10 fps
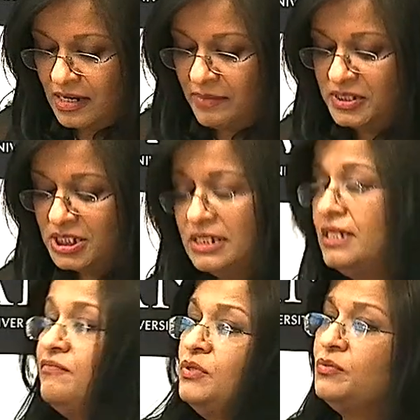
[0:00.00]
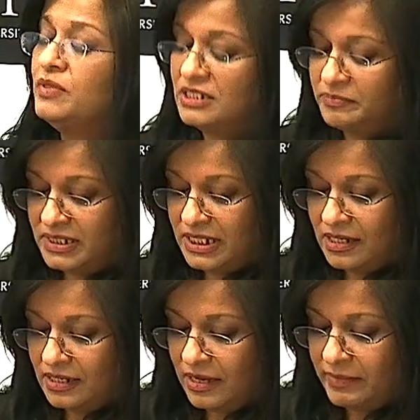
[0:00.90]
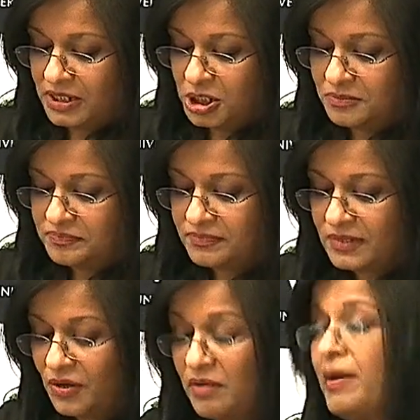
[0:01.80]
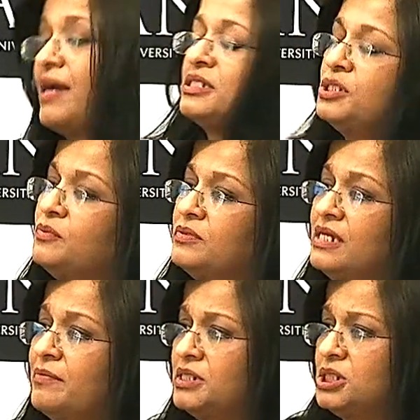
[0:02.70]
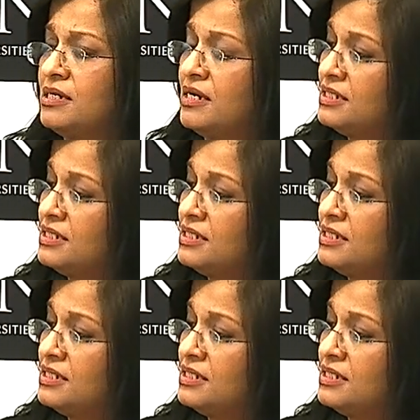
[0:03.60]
Let me just leave you with this particular image, going back to the image that I